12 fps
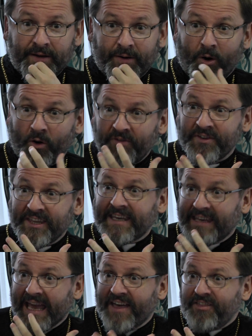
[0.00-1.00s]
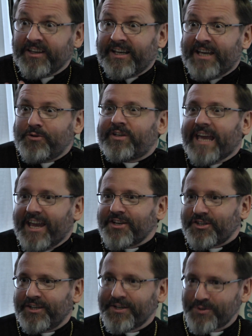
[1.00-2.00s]
of the Catholic
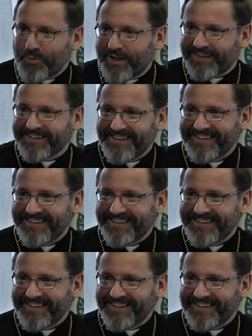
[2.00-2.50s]
education as well.